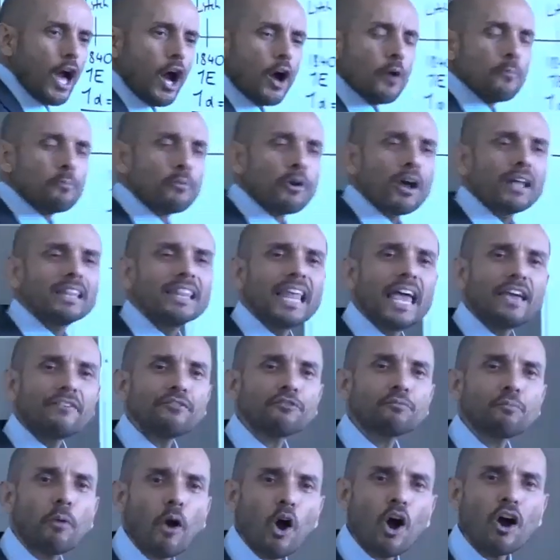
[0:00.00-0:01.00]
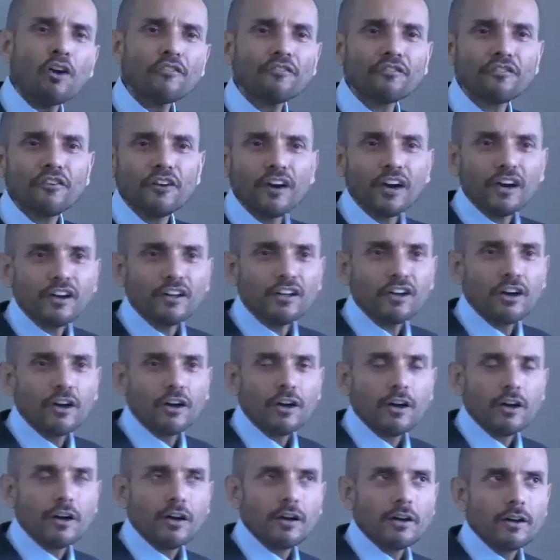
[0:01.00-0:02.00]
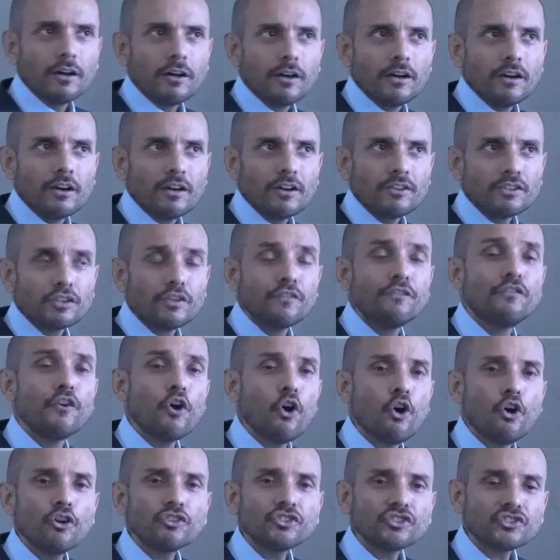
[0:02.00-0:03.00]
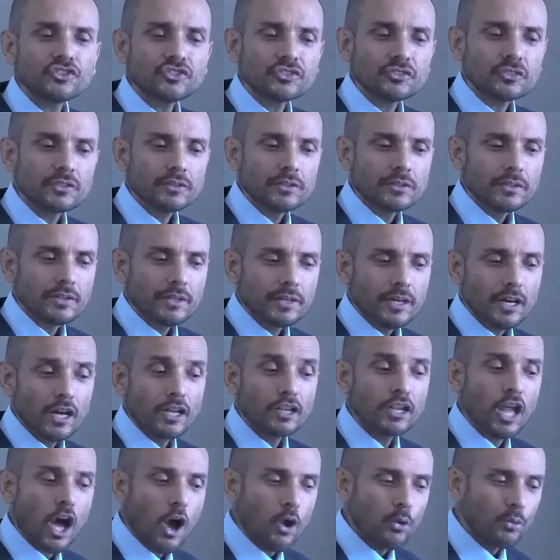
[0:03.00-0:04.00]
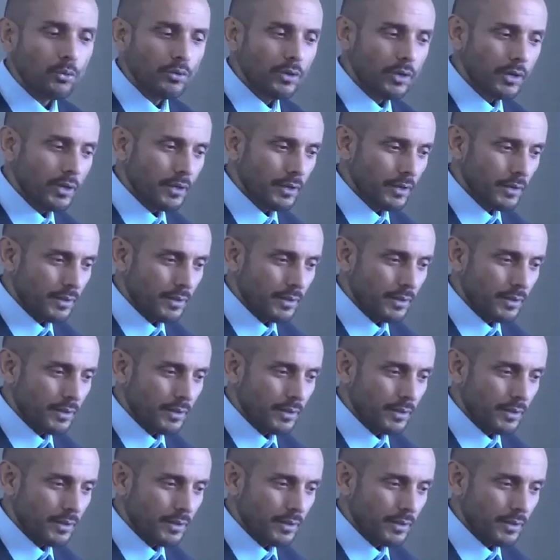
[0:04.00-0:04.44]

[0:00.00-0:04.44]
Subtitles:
But I left part of the verse alone.